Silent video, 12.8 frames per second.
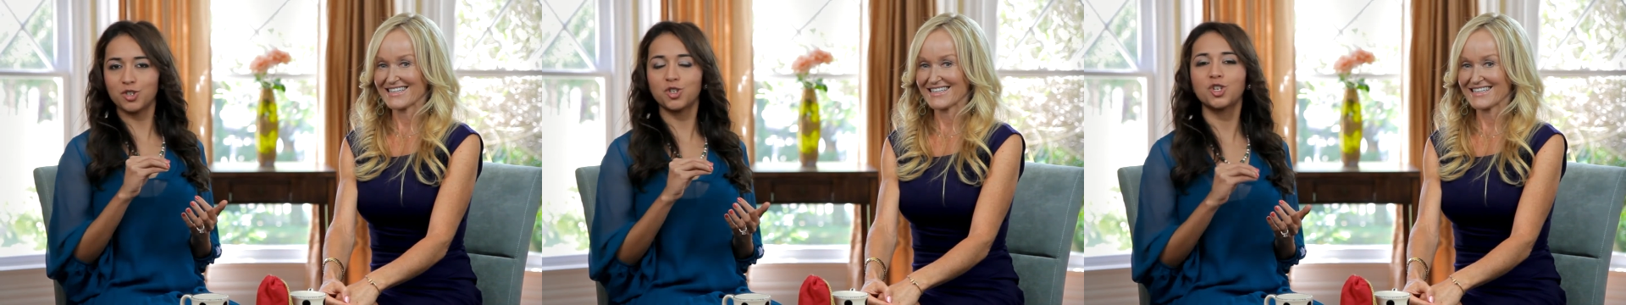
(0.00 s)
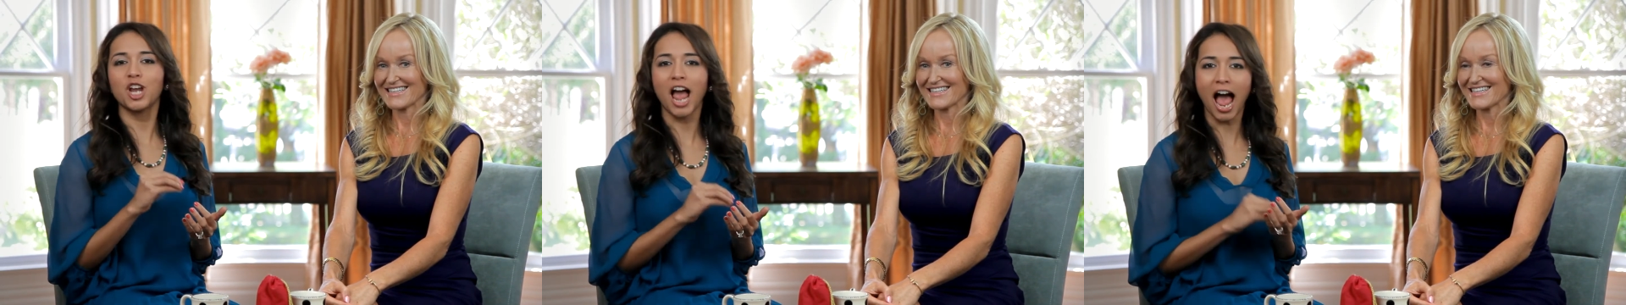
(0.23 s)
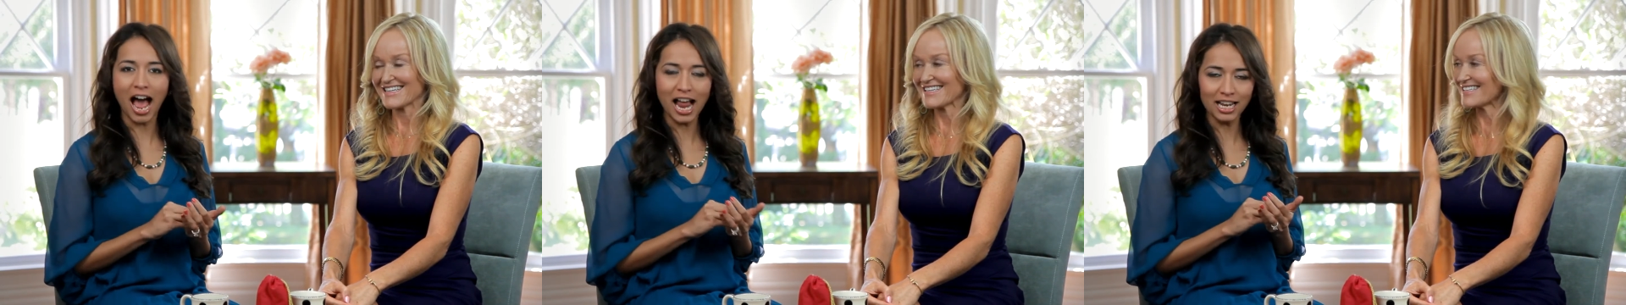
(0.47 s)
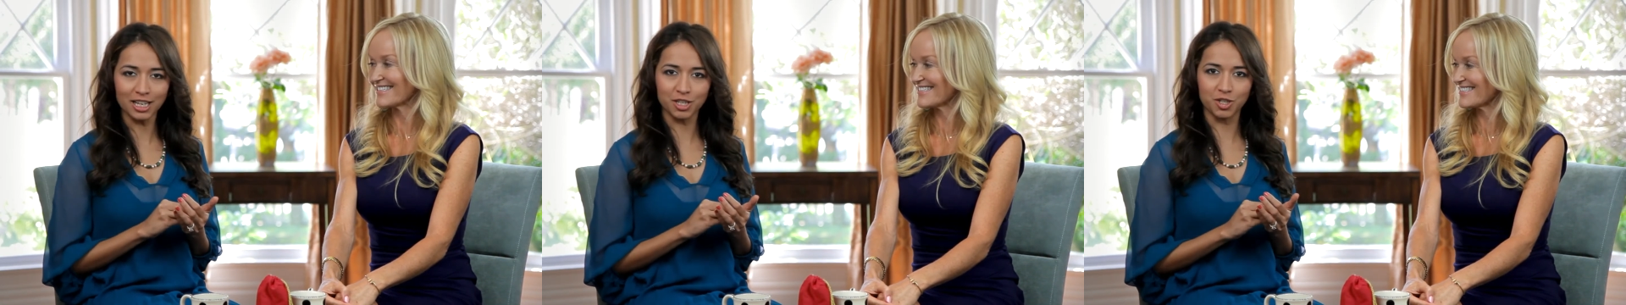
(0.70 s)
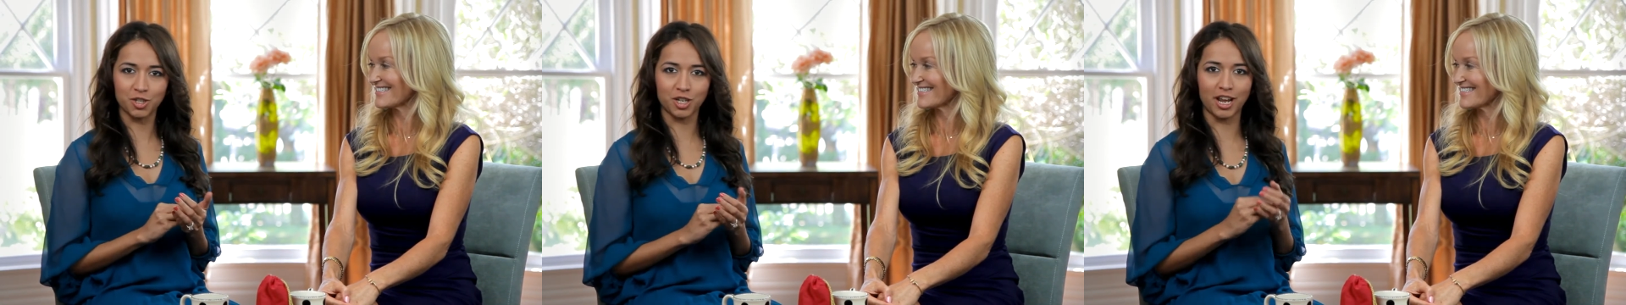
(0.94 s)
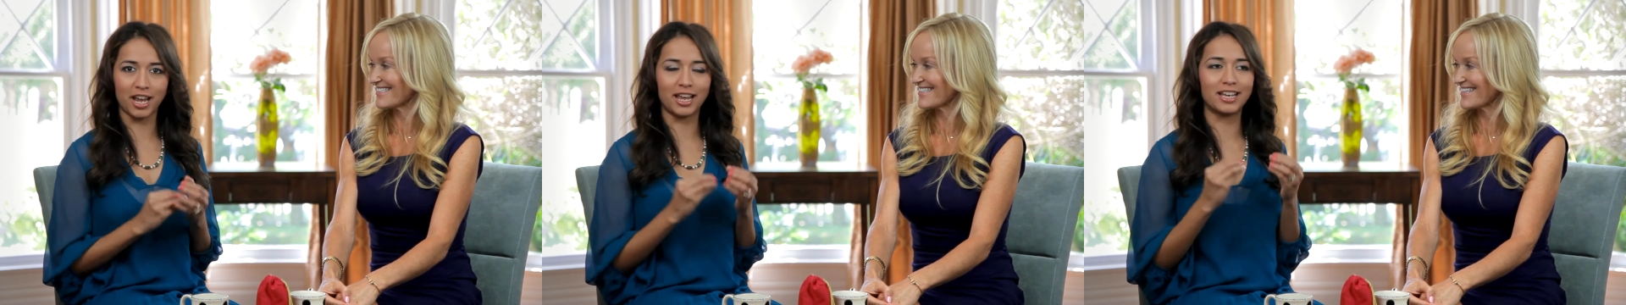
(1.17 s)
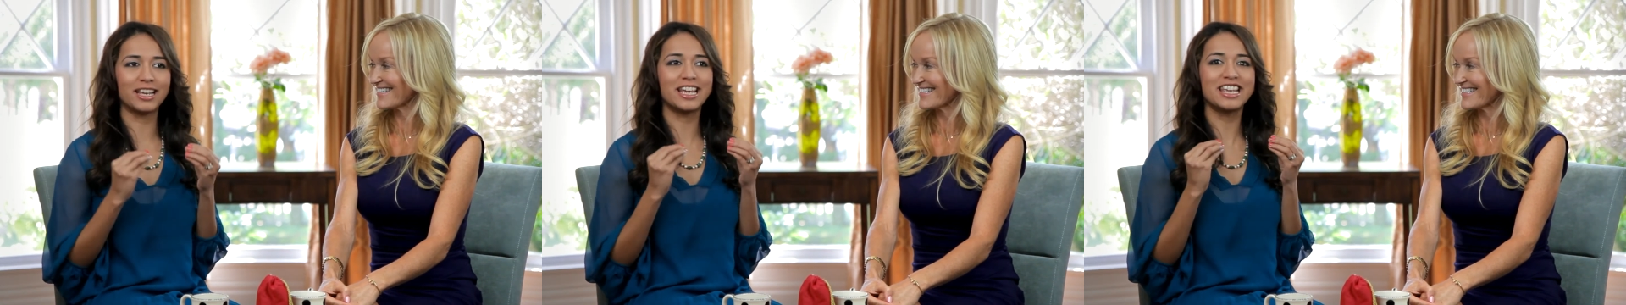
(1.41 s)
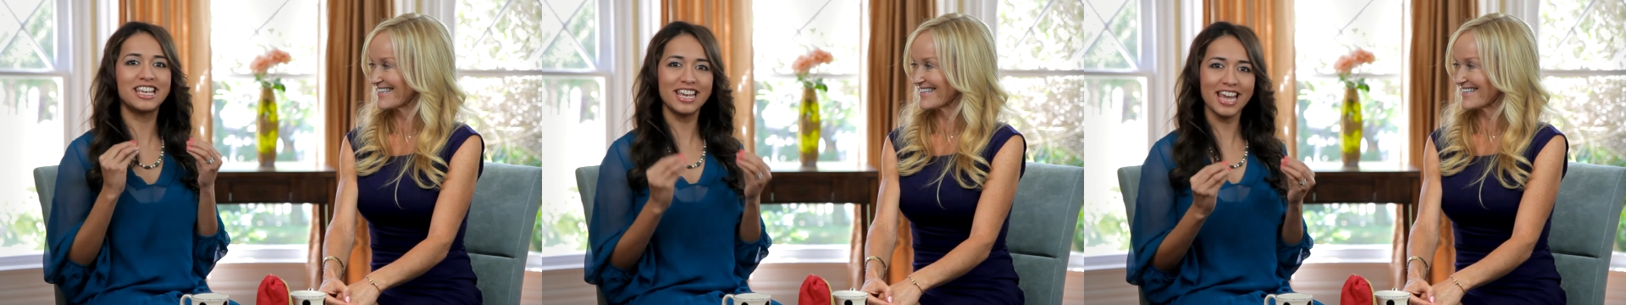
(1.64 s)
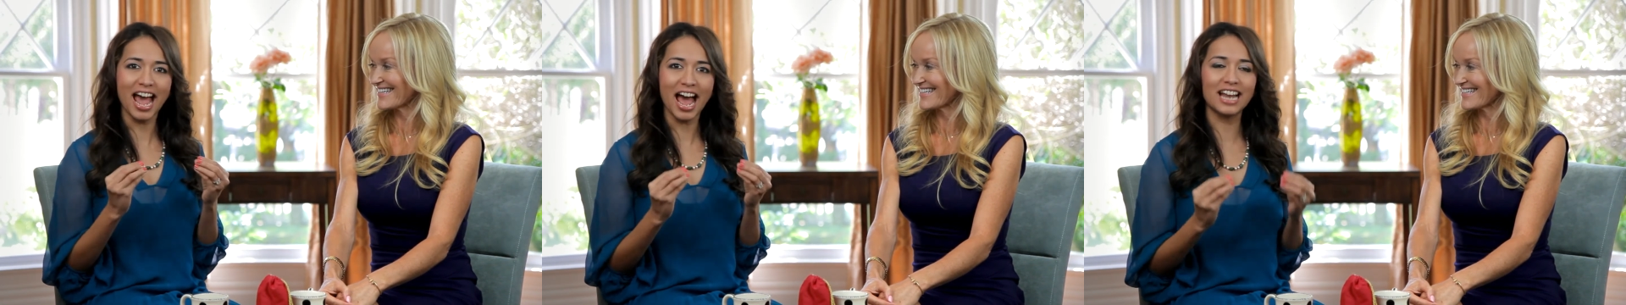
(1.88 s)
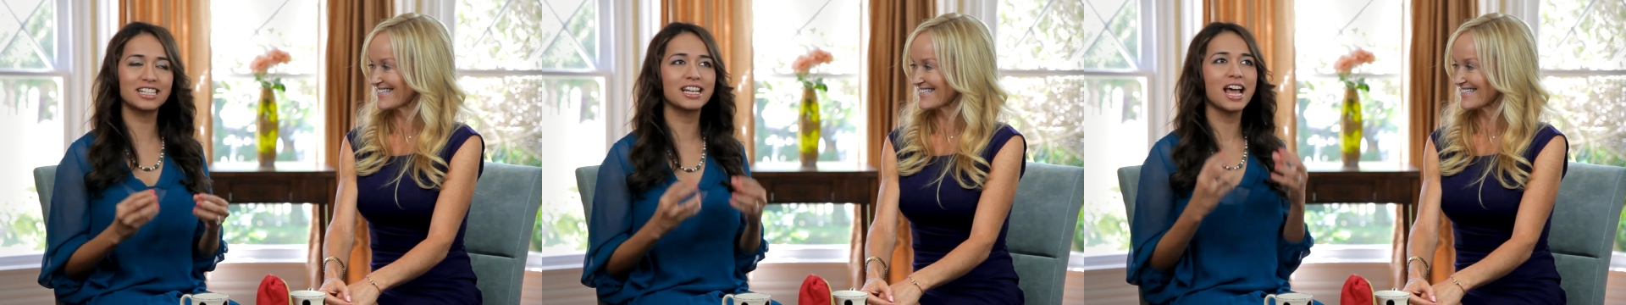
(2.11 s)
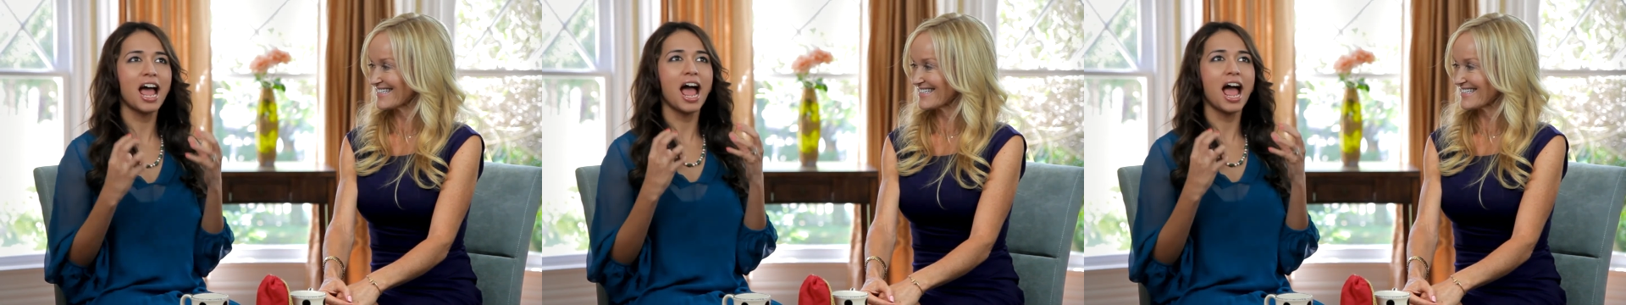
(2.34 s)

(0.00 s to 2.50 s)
Speaker 1: challenging yet